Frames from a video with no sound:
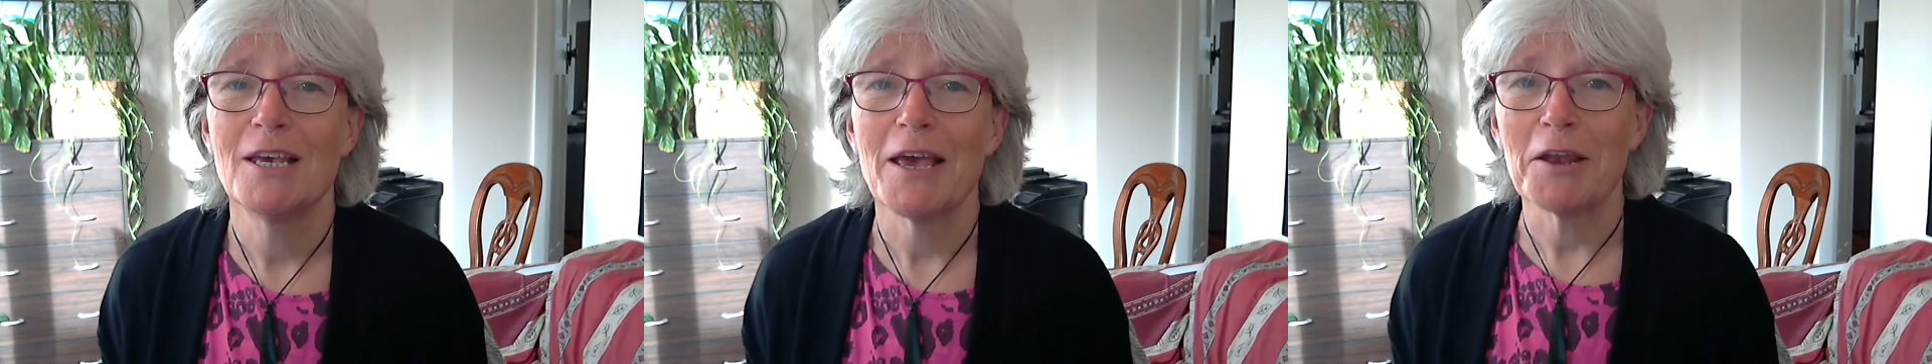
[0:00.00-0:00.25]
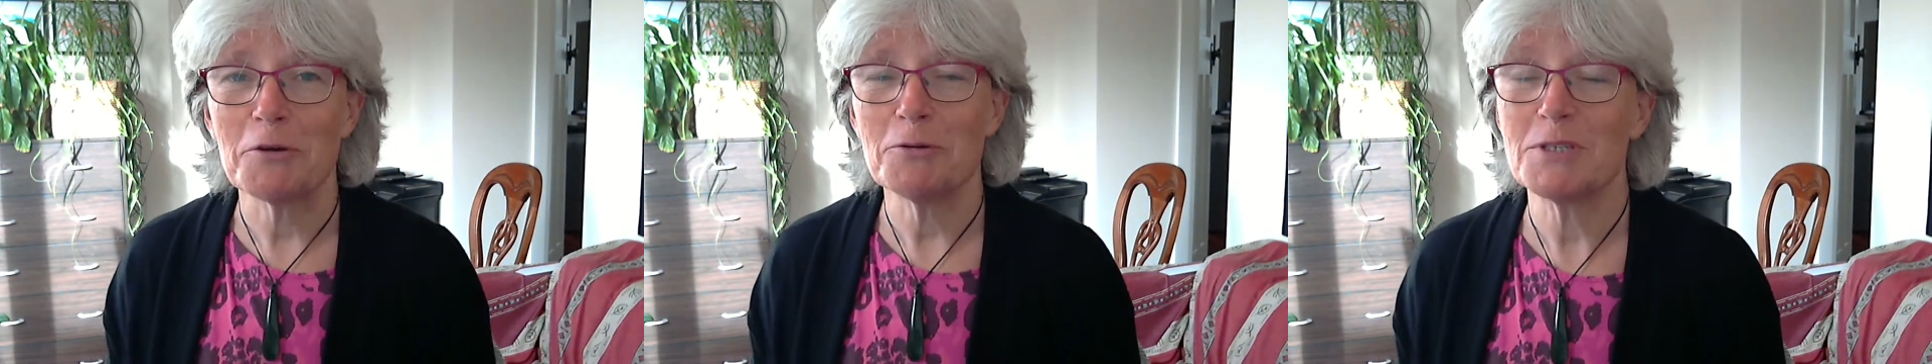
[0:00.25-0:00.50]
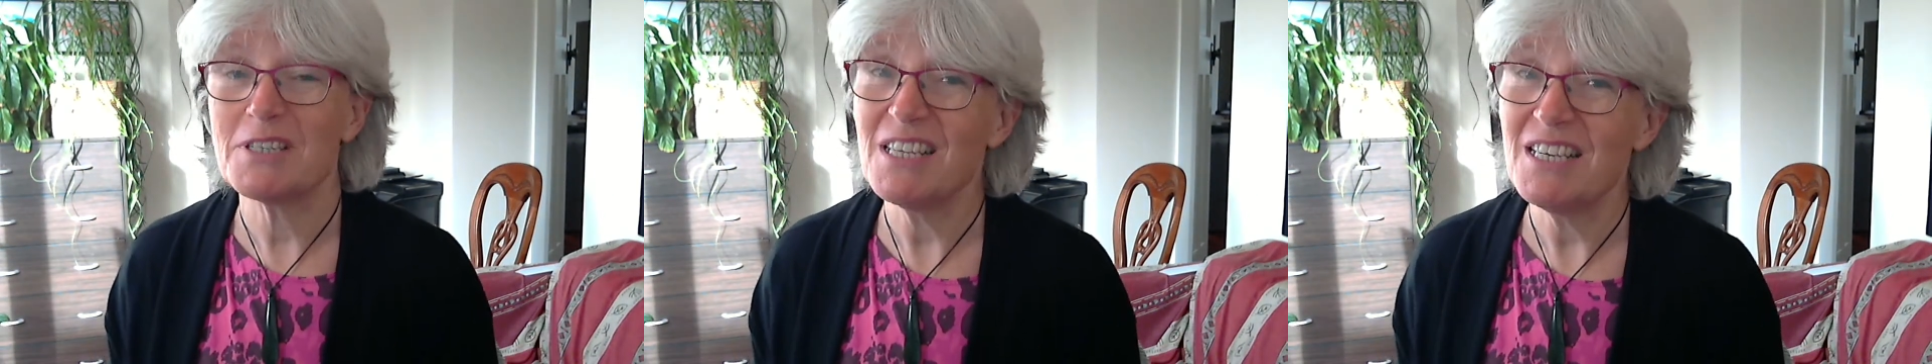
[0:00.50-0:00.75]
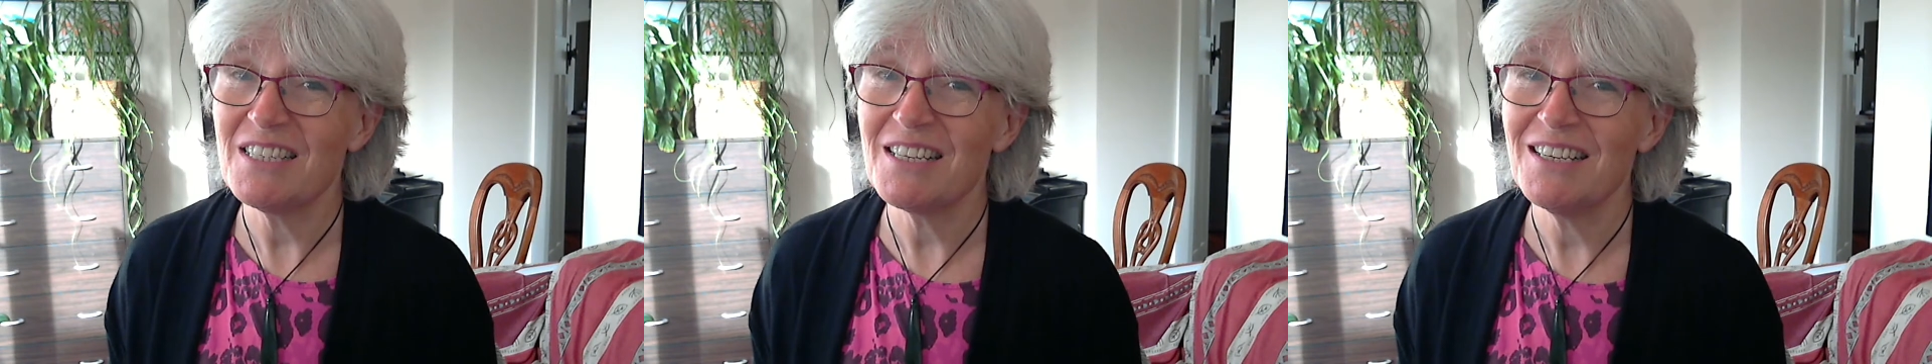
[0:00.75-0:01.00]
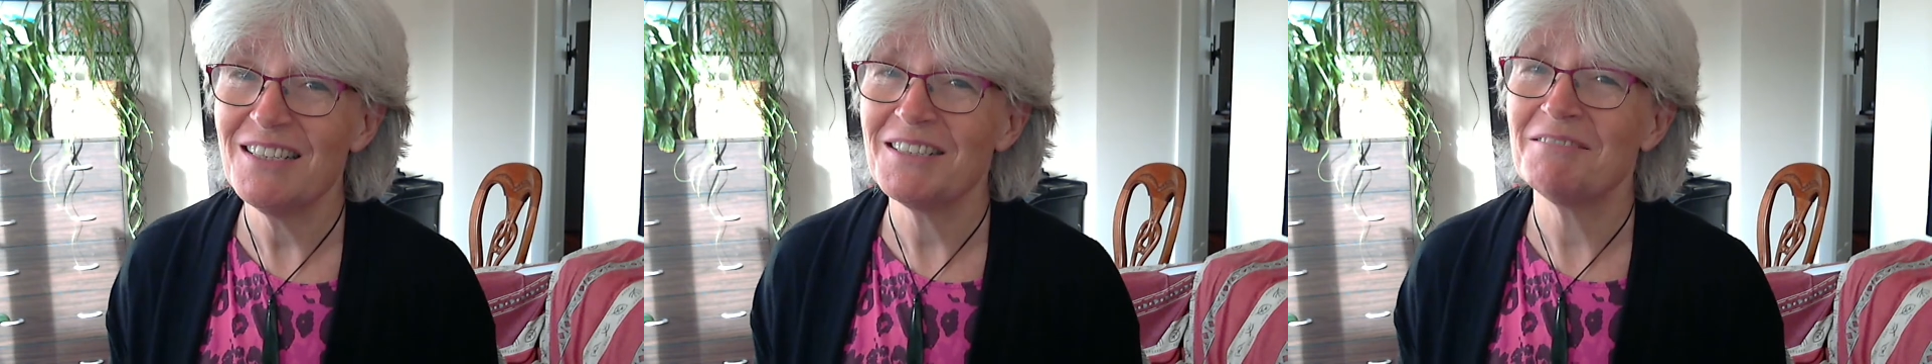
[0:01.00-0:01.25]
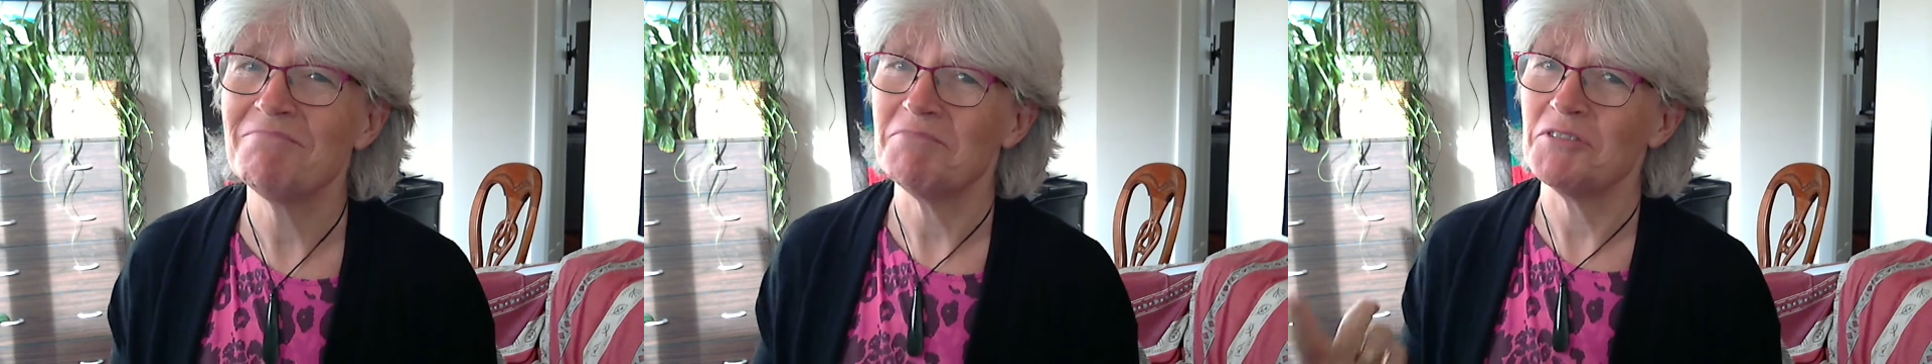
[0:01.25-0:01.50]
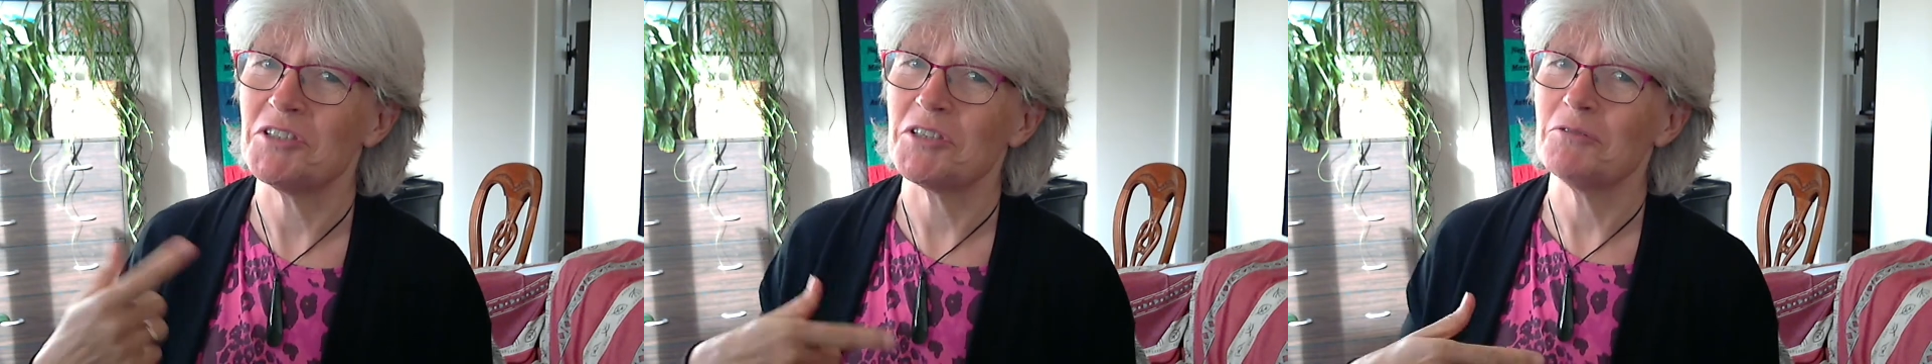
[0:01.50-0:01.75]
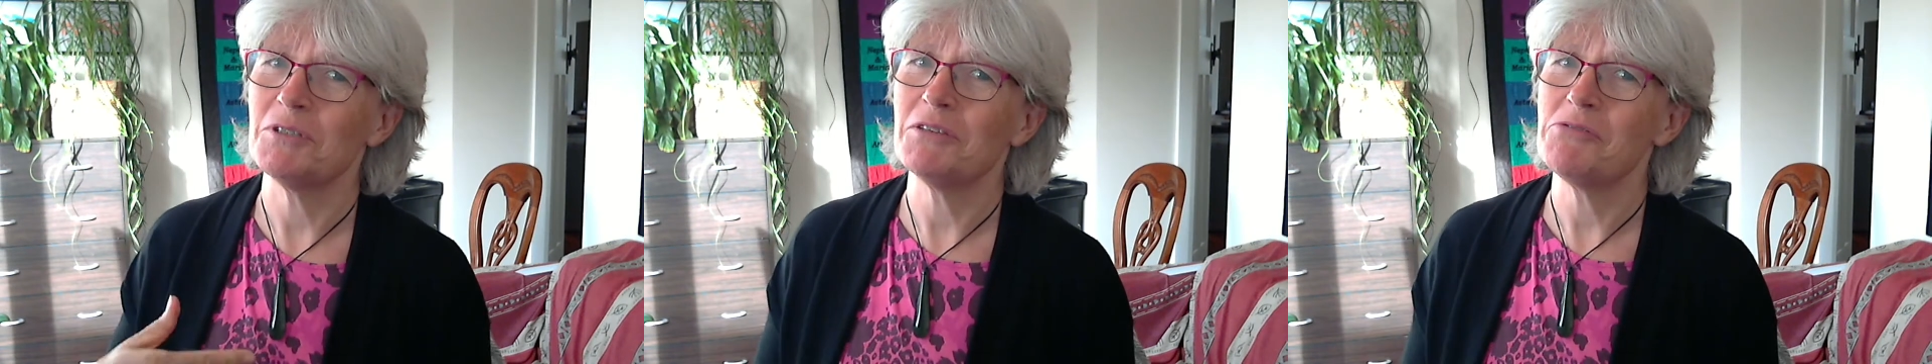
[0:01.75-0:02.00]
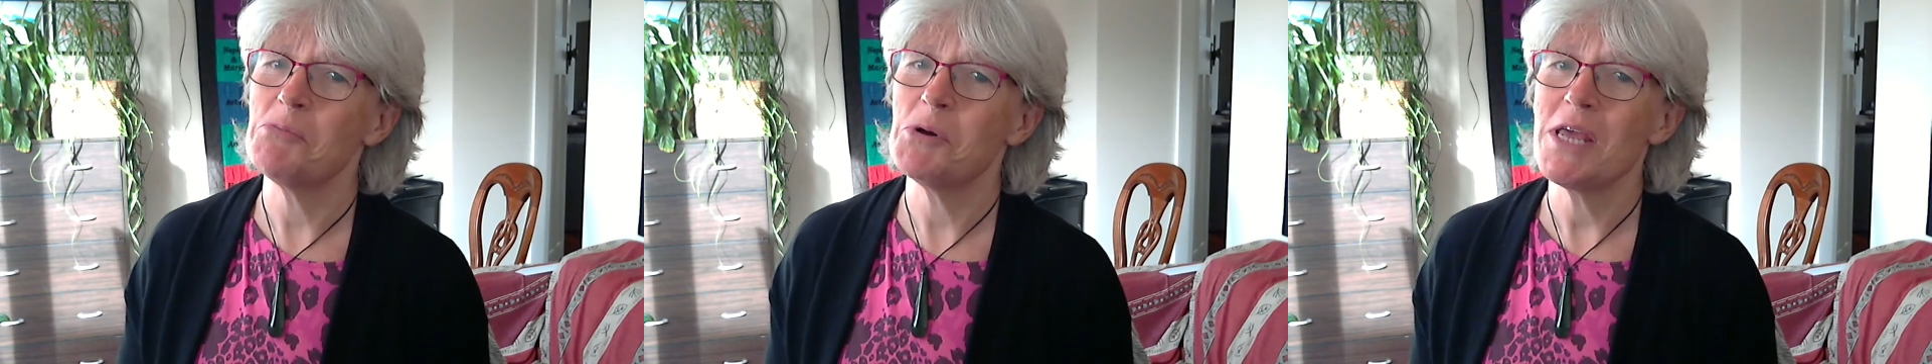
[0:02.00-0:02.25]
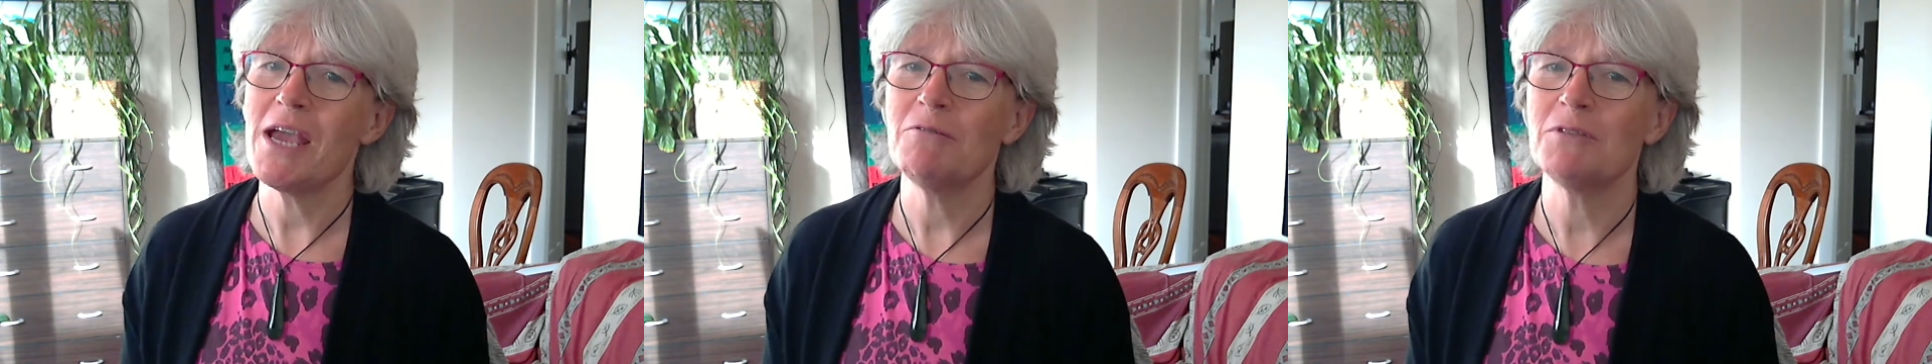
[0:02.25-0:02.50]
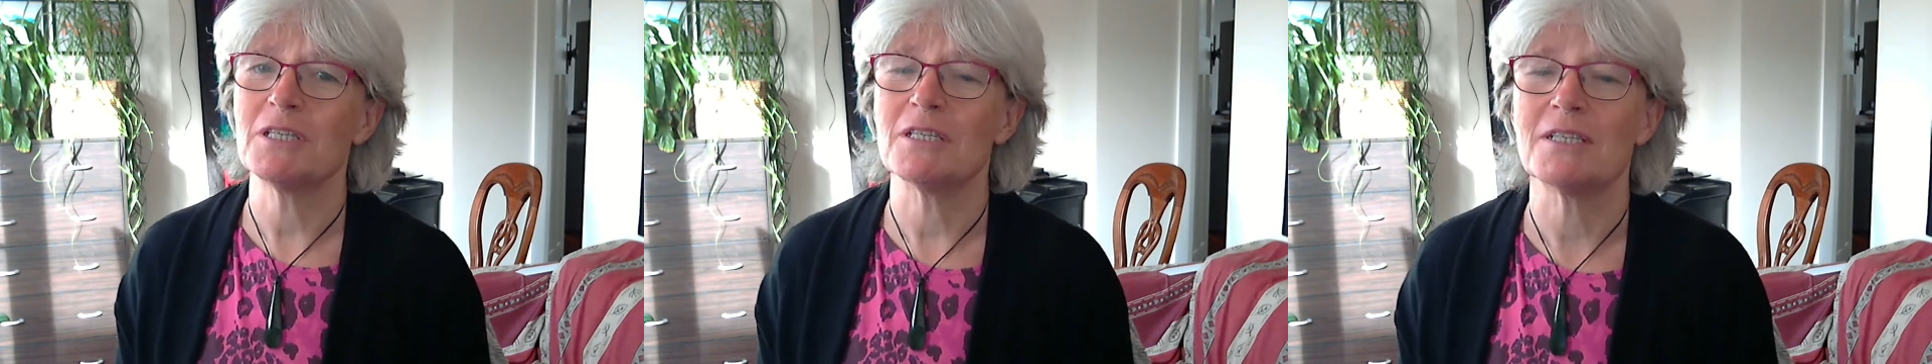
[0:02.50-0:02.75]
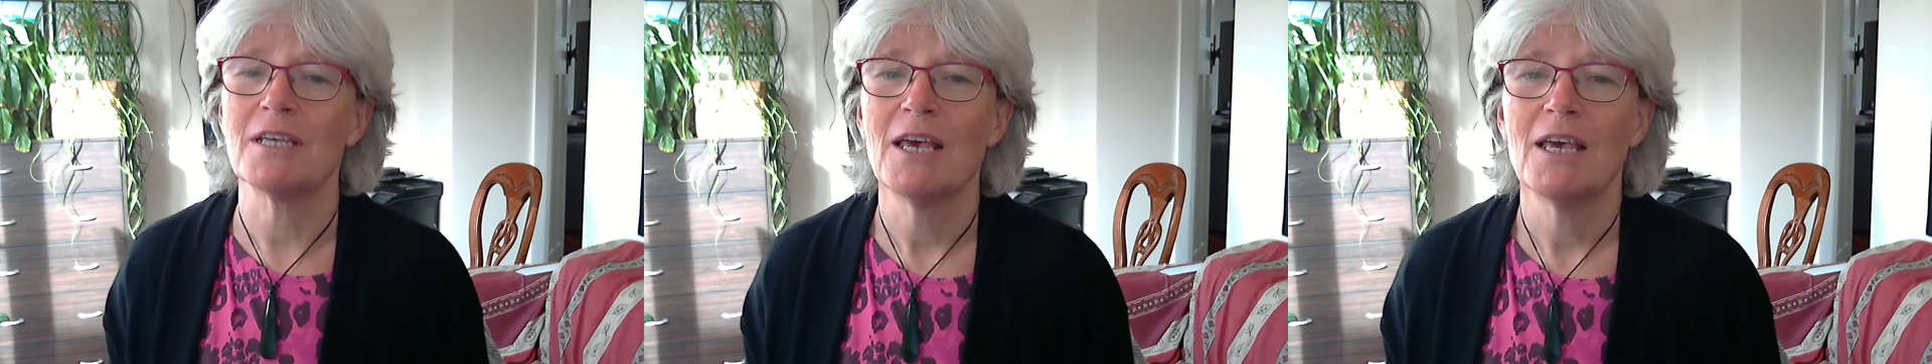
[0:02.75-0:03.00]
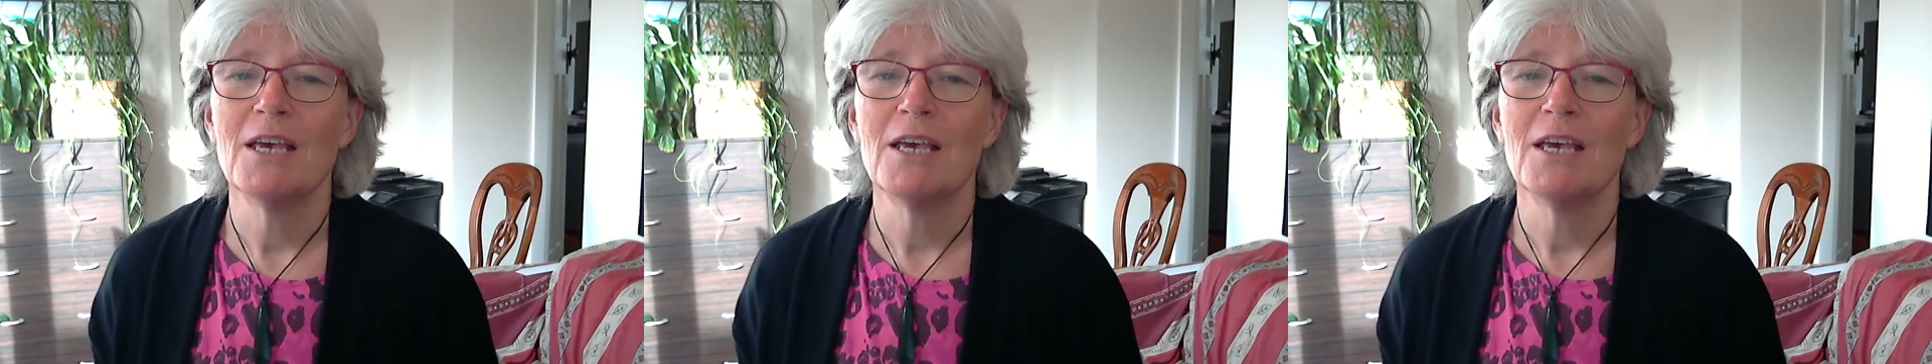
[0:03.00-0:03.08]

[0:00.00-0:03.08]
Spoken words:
and of course these days so is everybody else's.